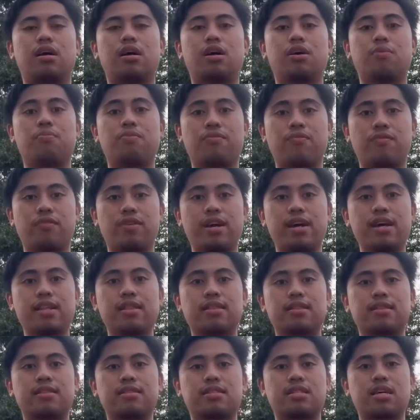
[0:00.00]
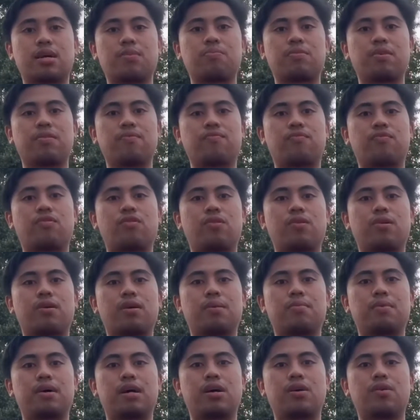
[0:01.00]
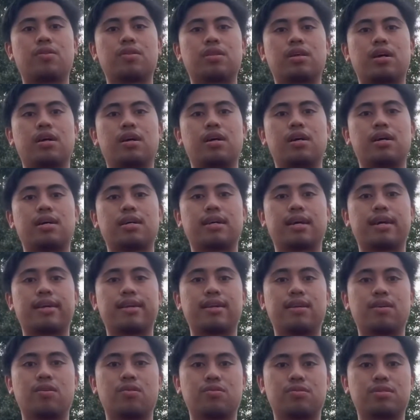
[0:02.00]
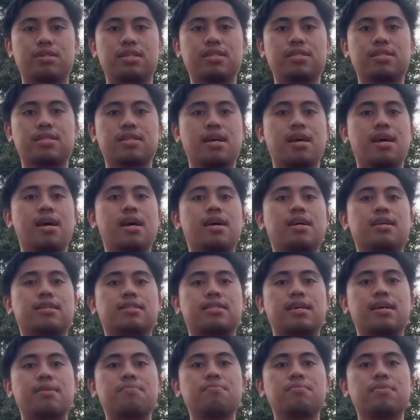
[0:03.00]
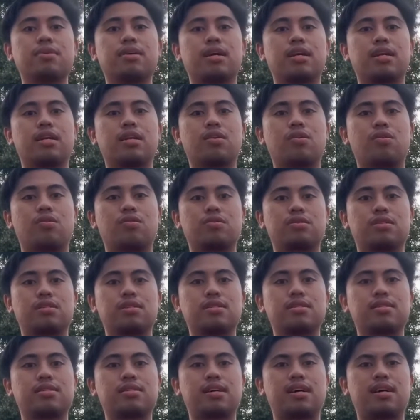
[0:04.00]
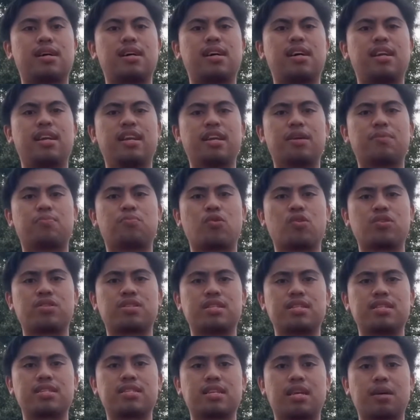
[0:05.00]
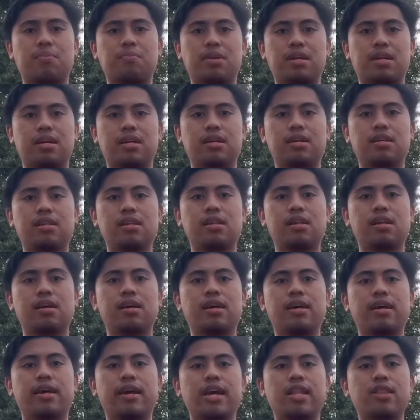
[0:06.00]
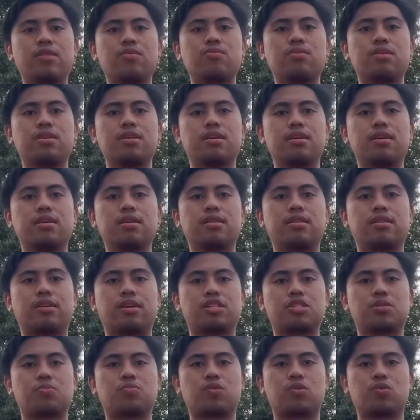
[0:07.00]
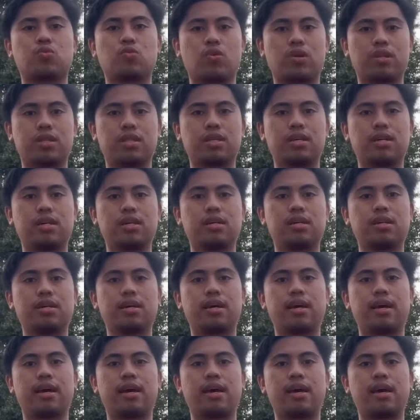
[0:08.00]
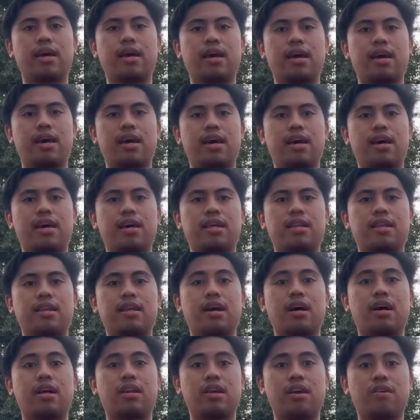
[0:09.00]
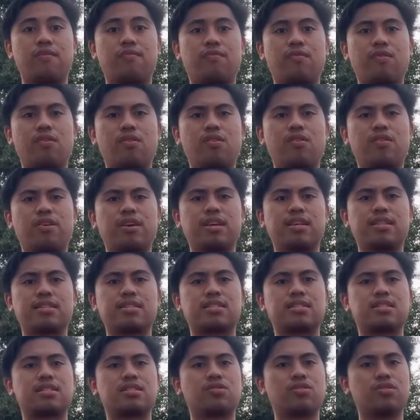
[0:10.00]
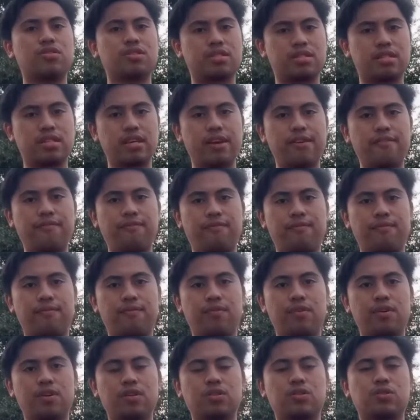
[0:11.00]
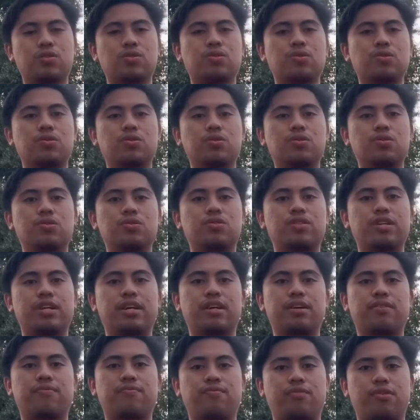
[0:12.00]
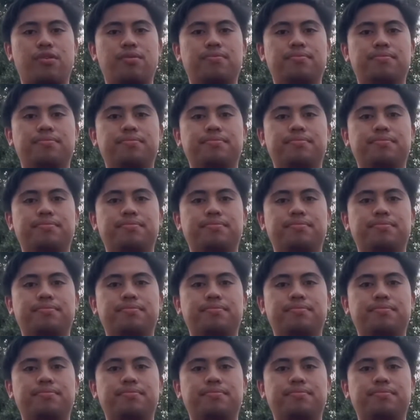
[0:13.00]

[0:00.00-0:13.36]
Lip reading: Before that, some info about garden hoses. Some garden hoses leak poisonous chemical into the transport water, and therefore it's not safe to drink from.